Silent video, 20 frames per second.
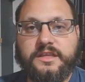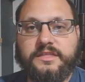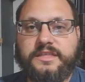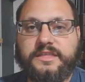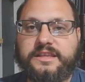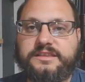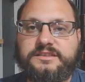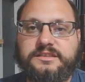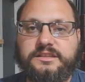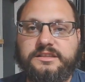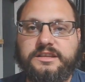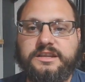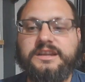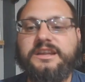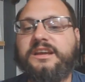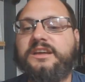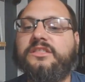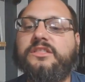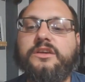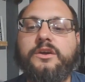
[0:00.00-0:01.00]
that's
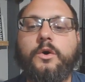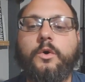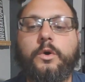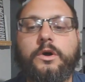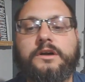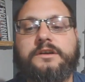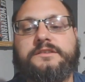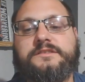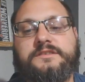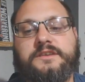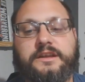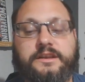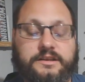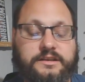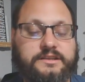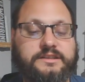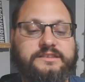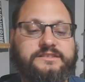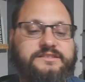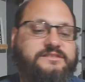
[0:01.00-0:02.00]
leading the orcs
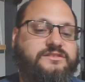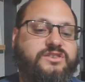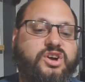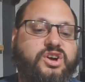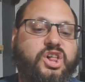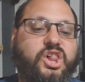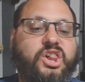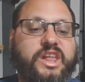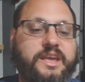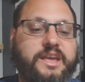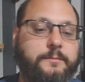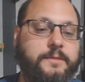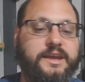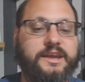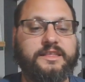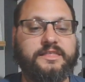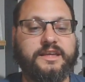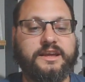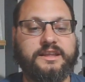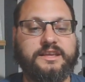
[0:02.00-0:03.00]
and
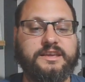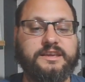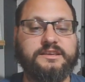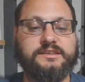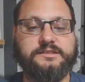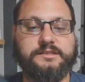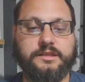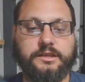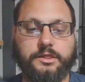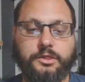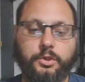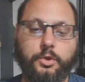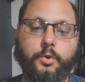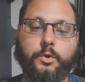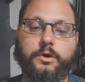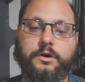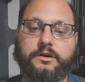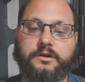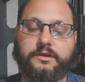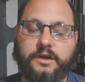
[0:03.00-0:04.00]
claiming that he is the
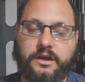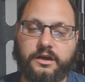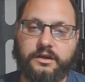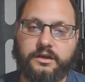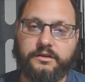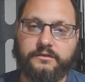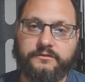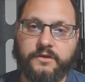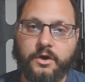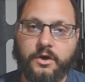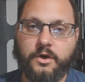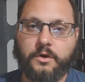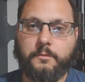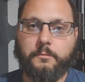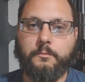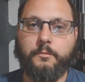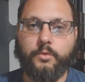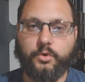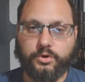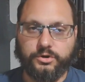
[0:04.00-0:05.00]
lord of
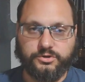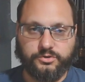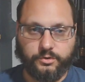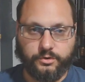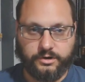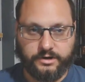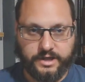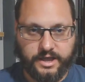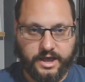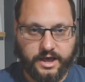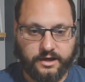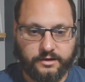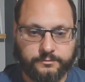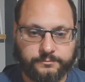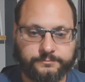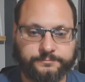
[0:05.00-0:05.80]
Mordor now.